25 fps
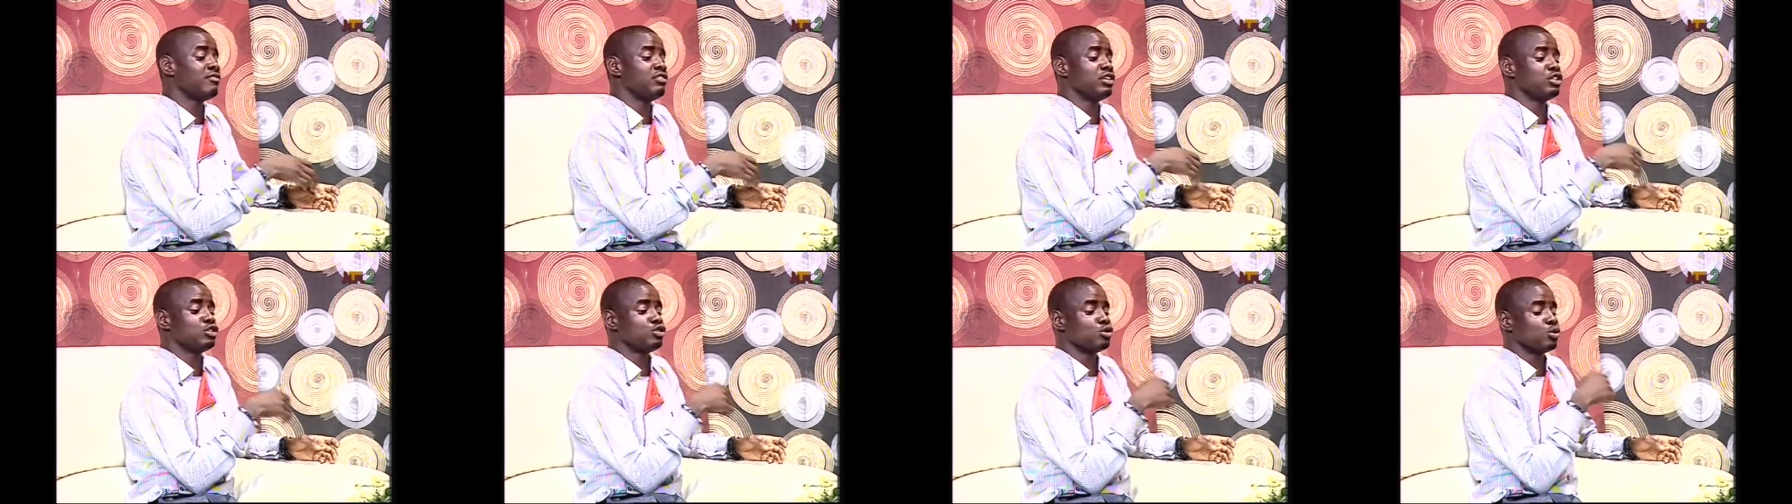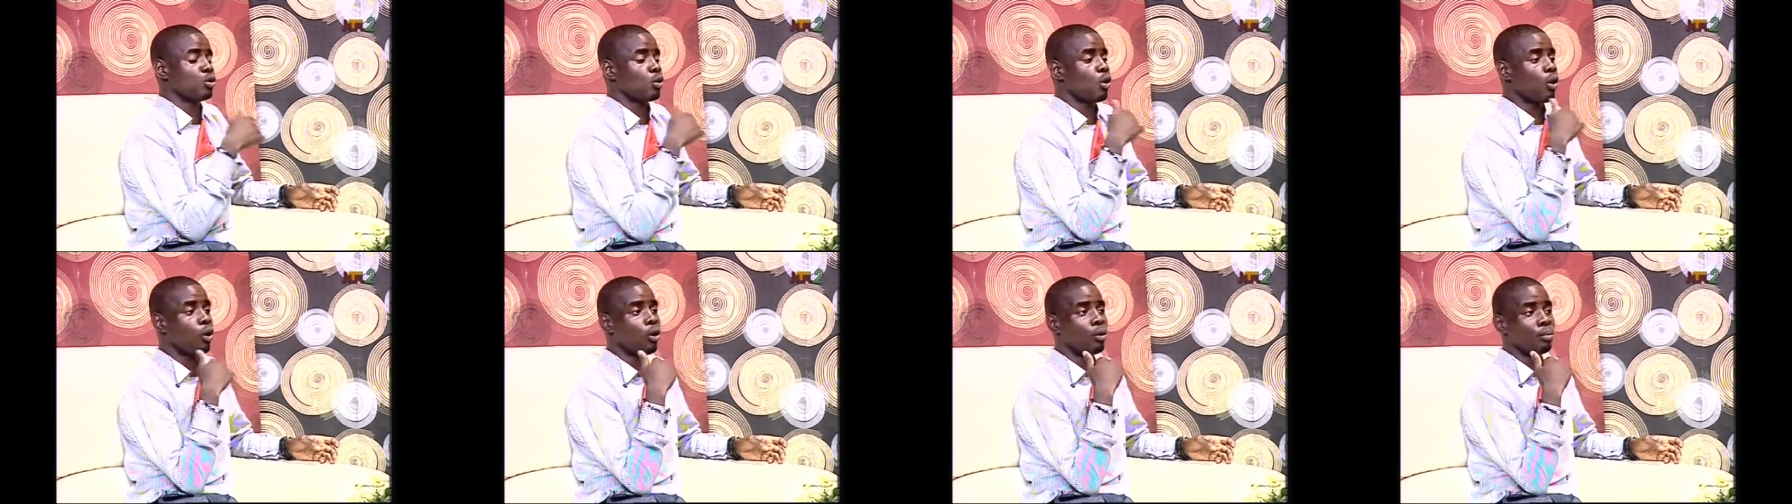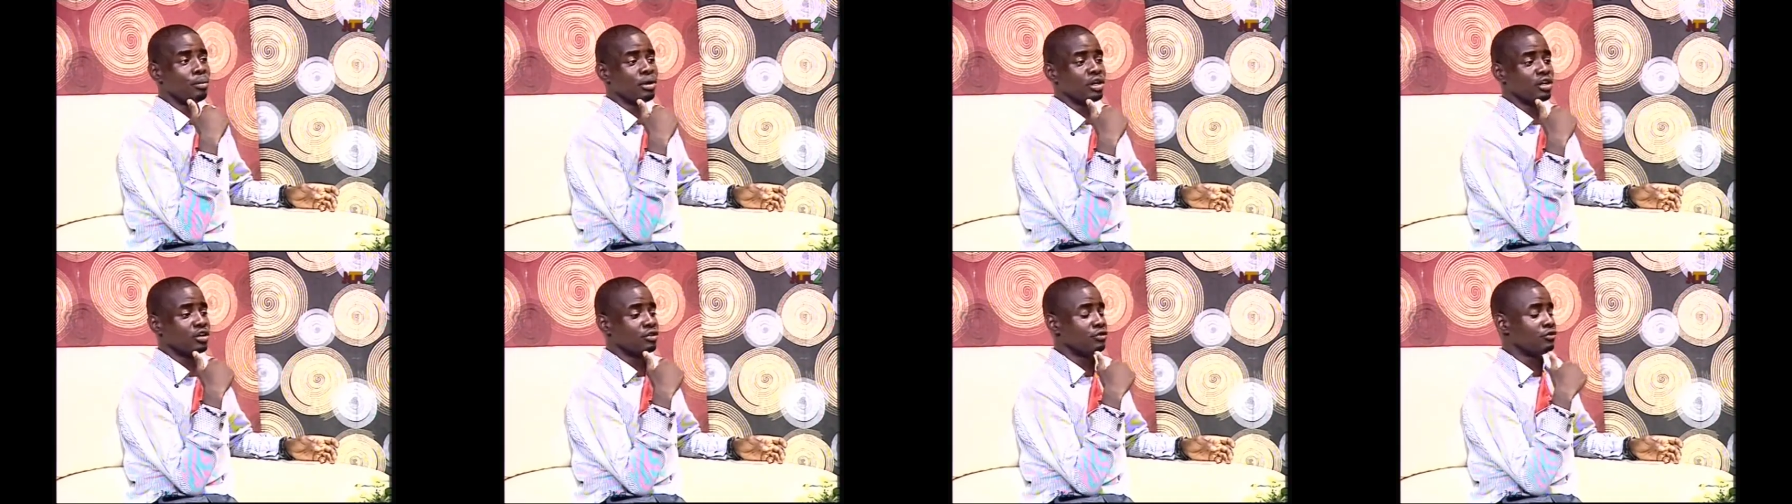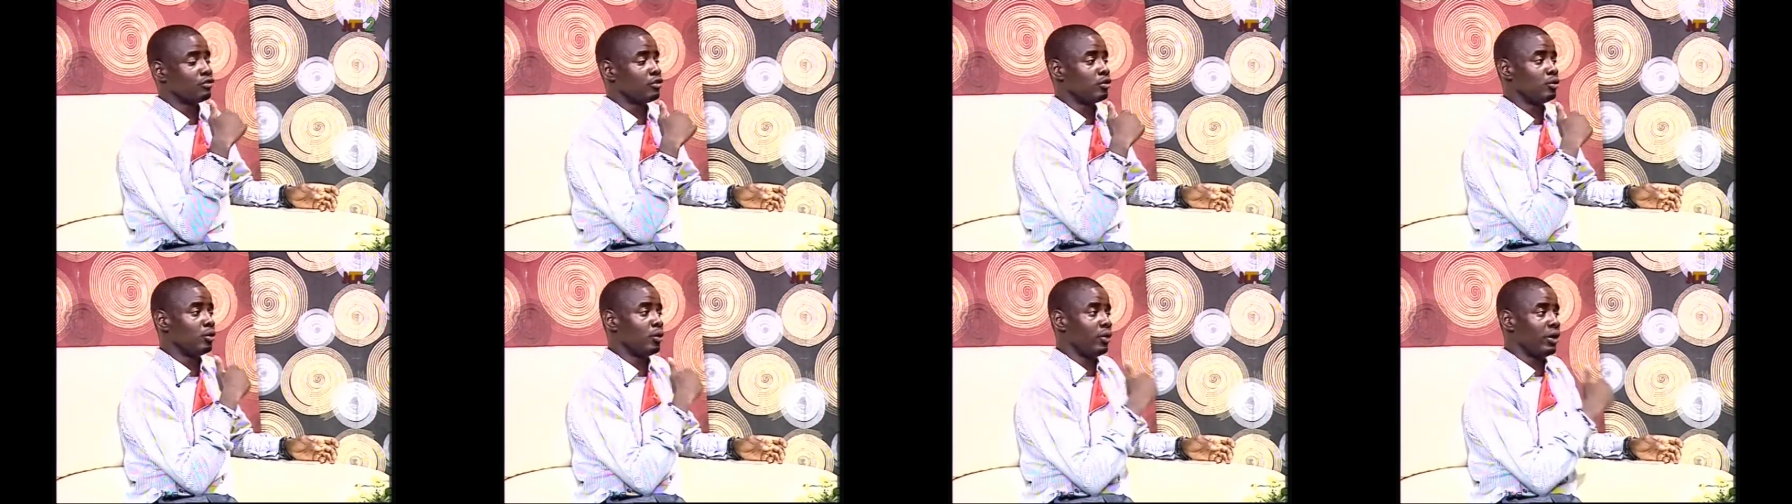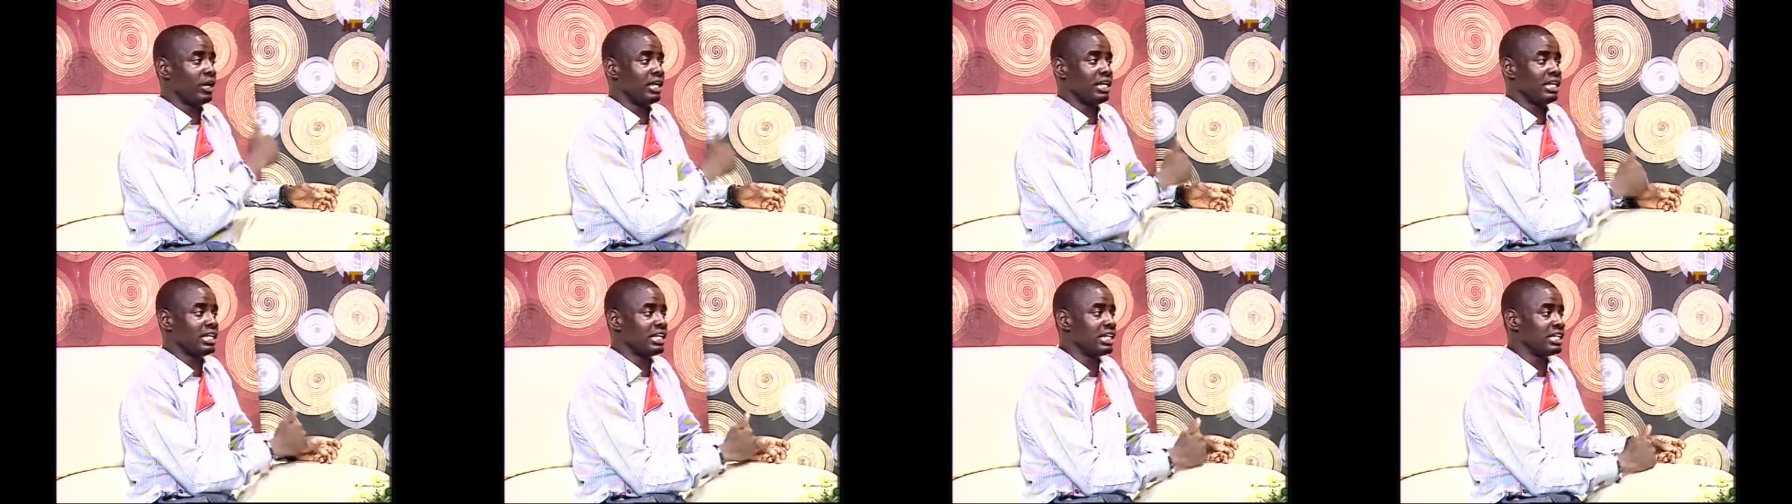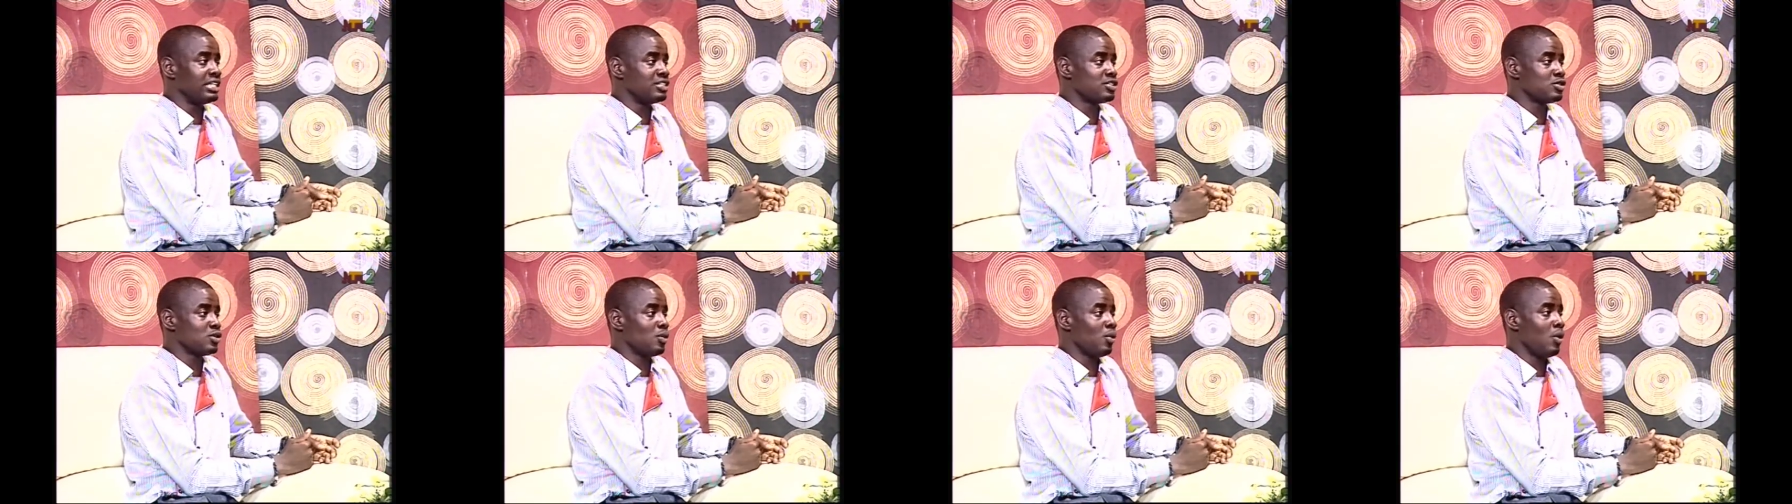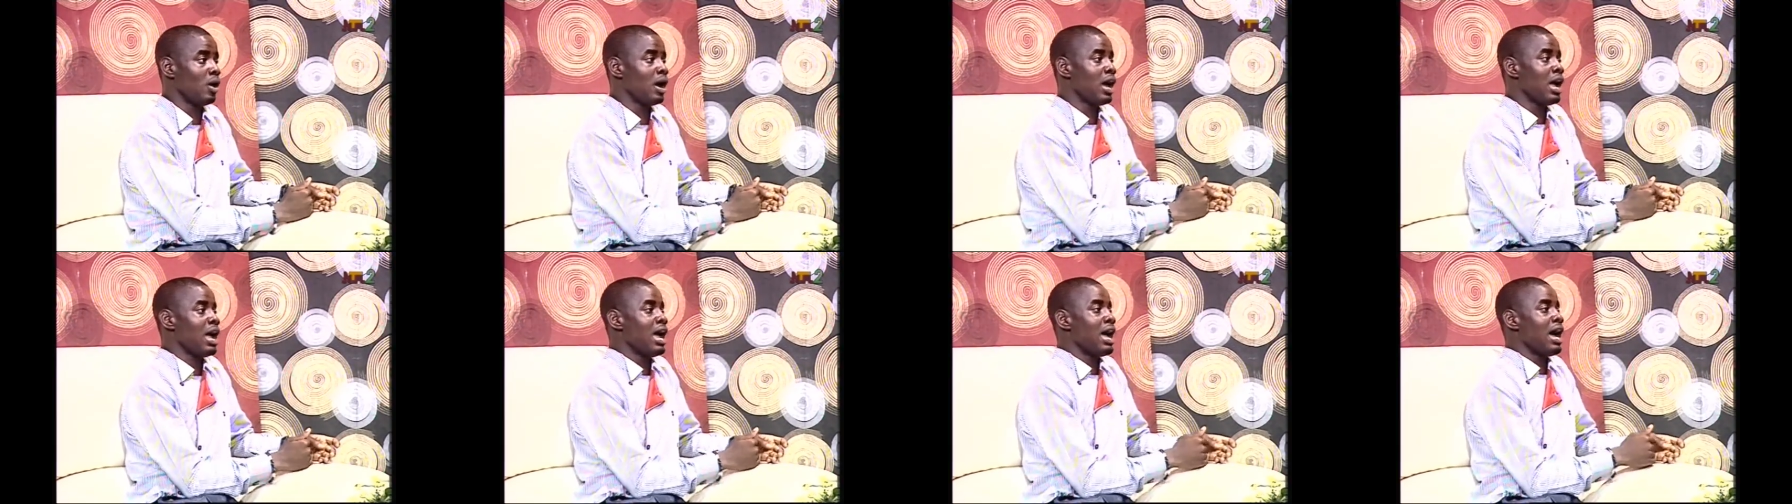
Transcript: having to call me on phone or anything so